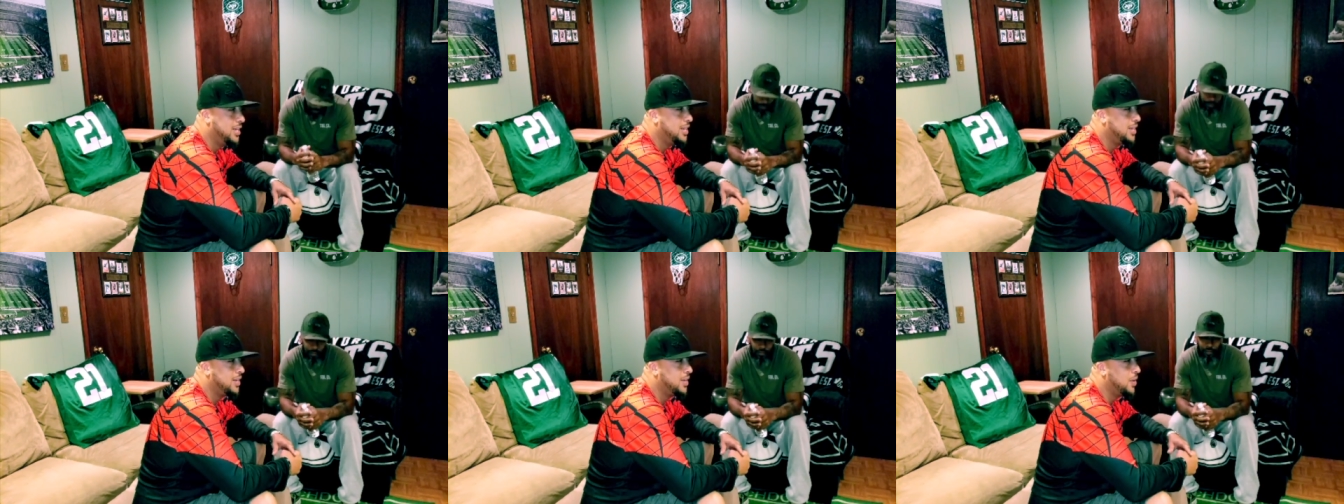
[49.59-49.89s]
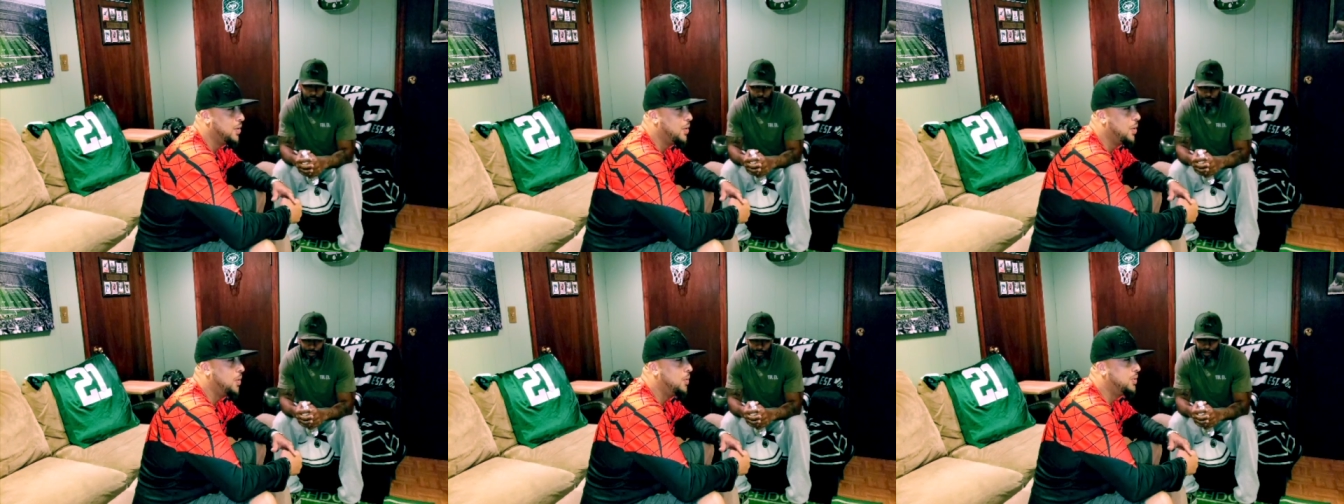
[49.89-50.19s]

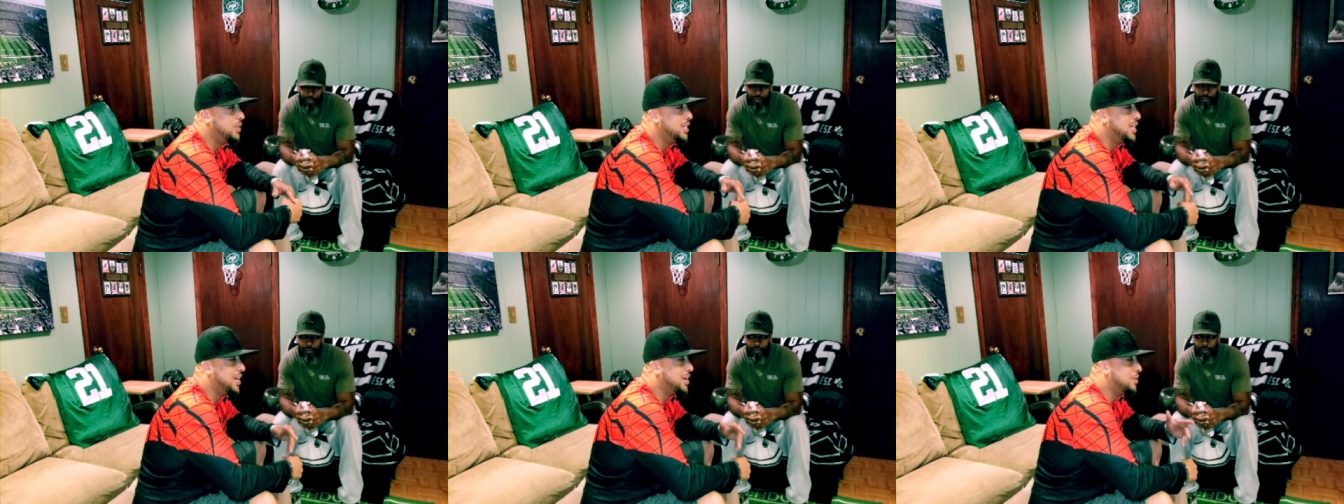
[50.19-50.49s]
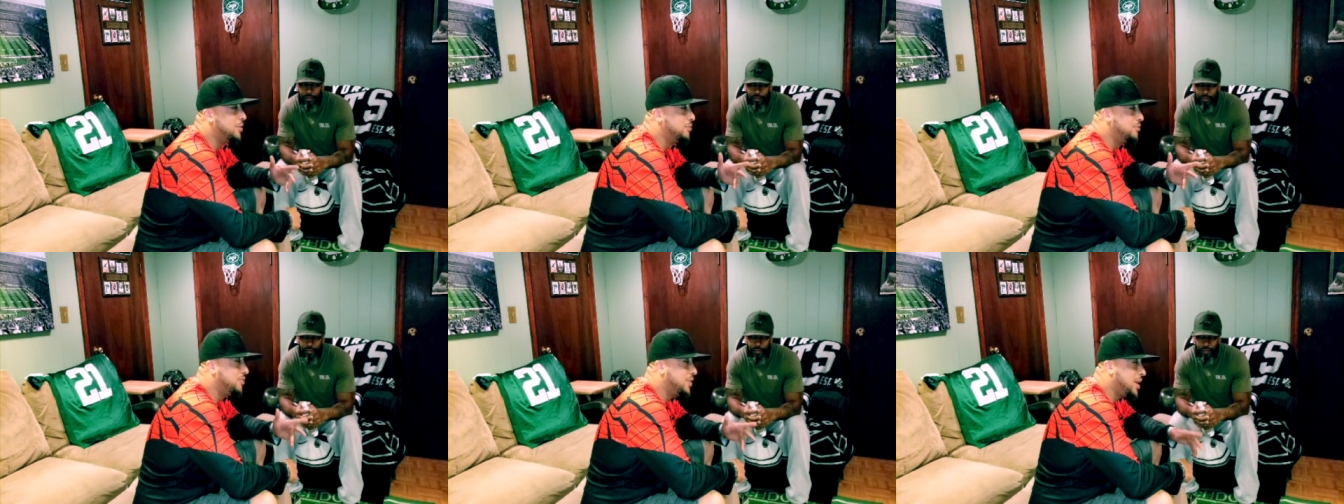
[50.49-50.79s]
holding
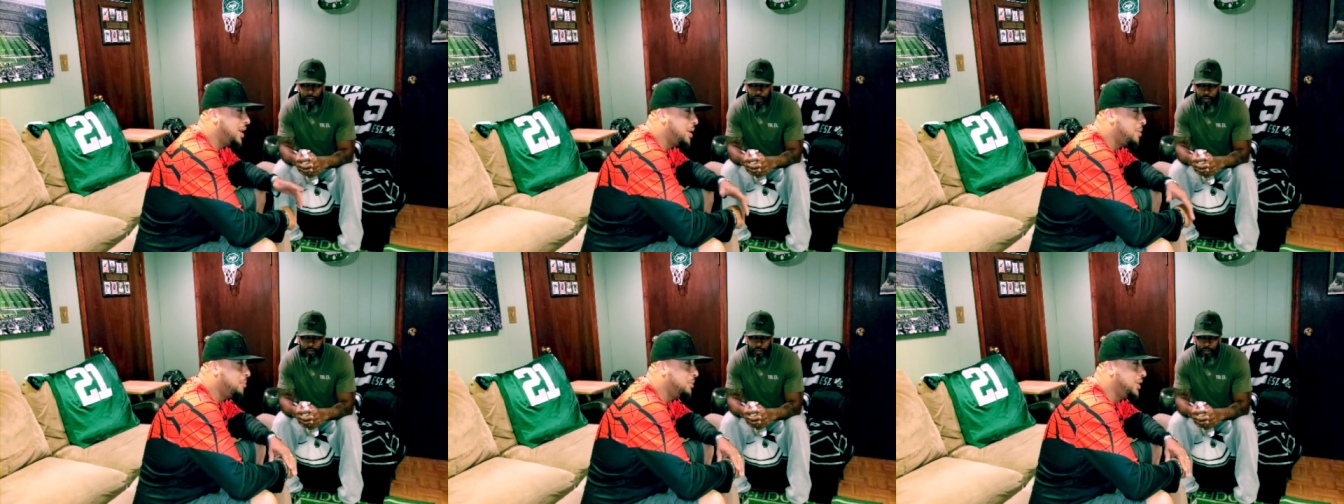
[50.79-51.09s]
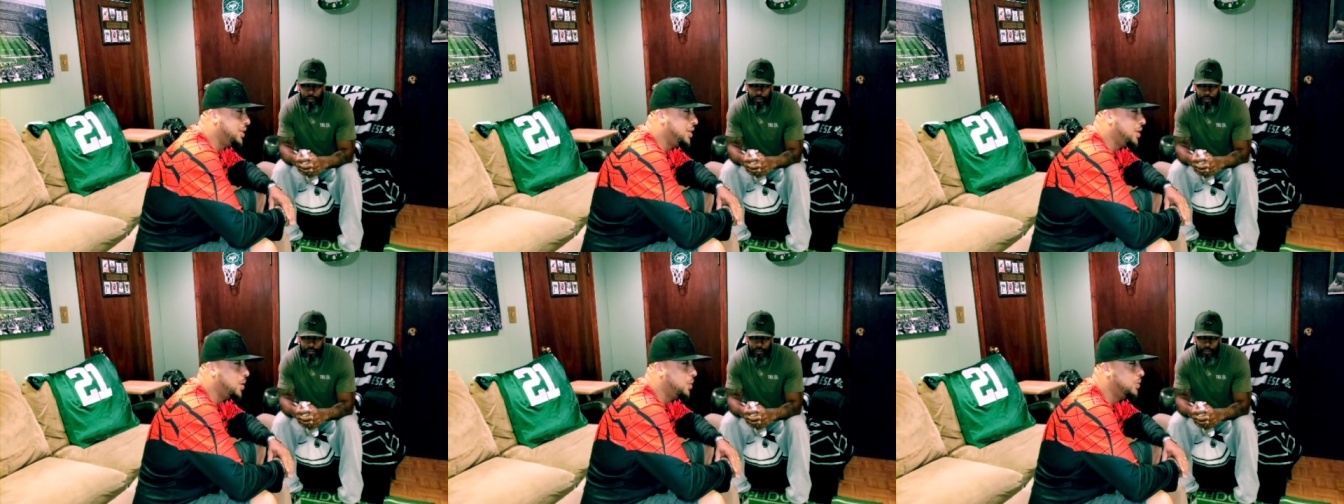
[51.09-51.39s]
down the
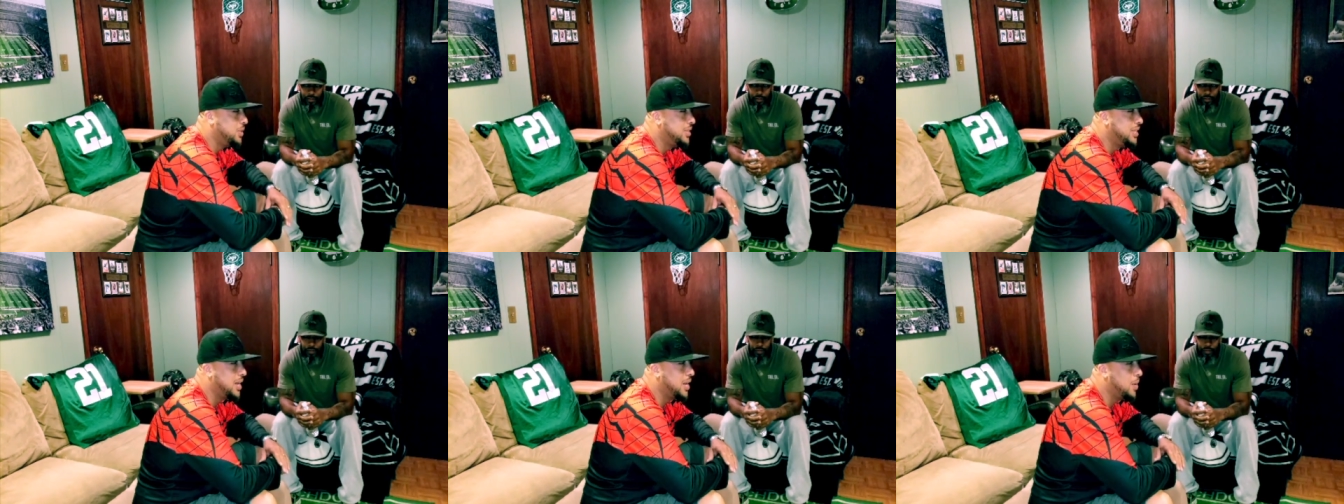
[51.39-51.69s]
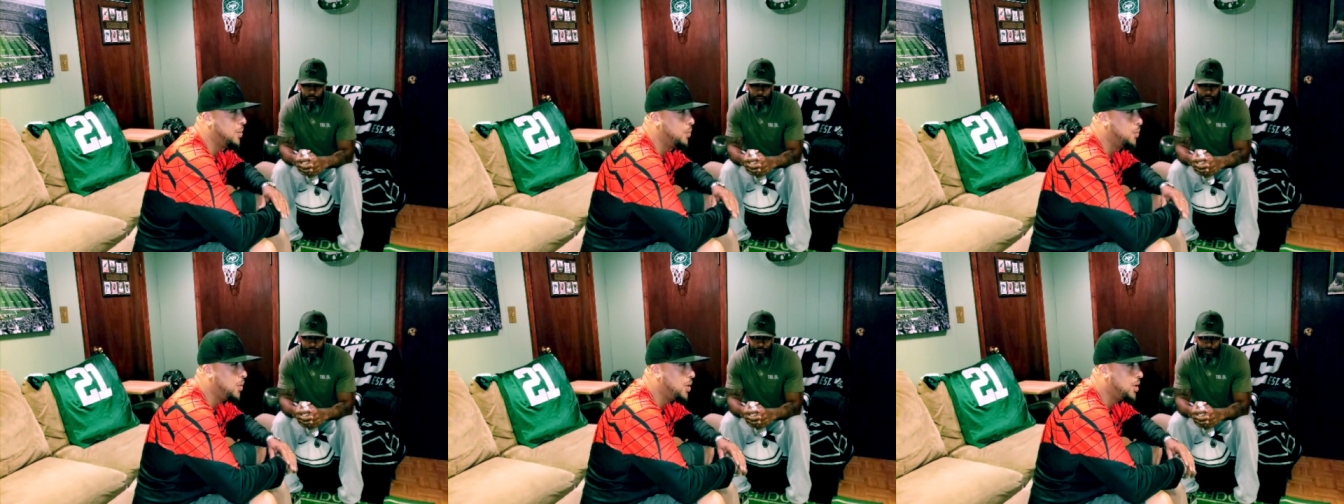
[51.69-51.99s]
family, holding
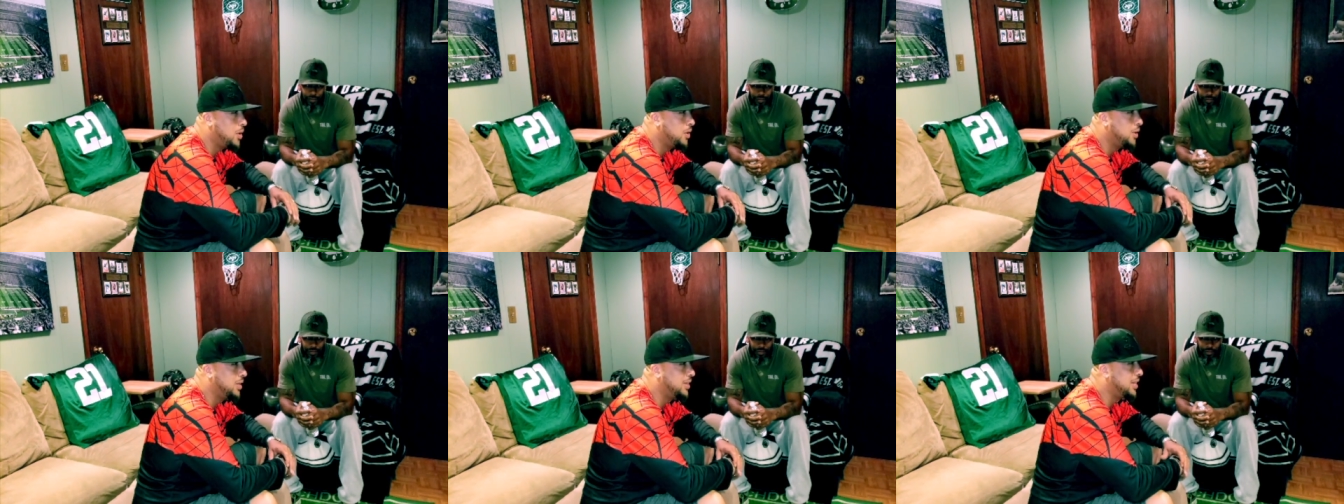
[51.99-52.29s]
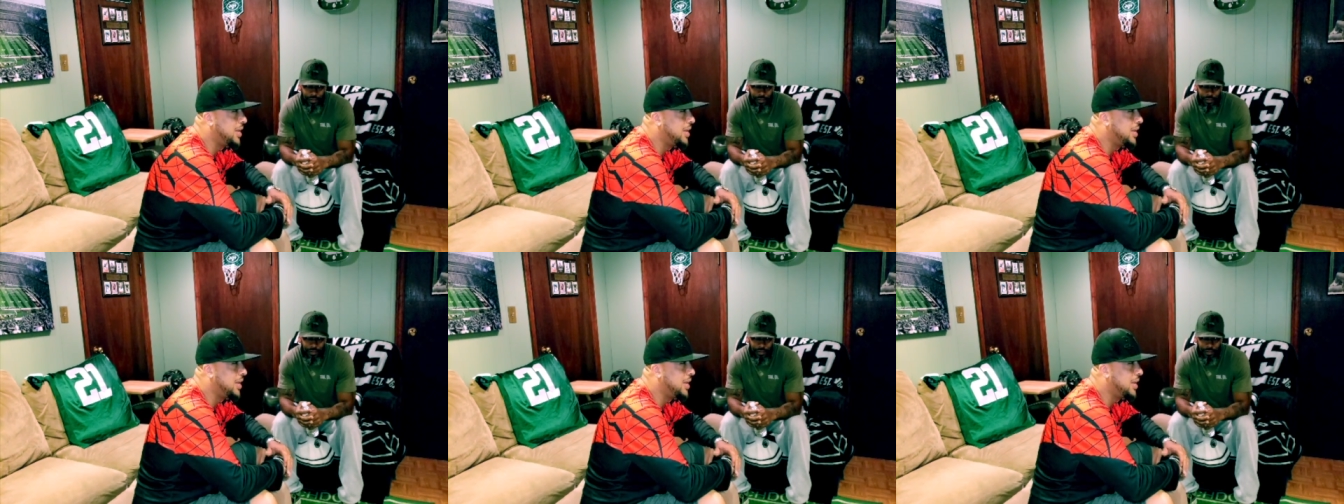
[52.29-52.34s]
down work,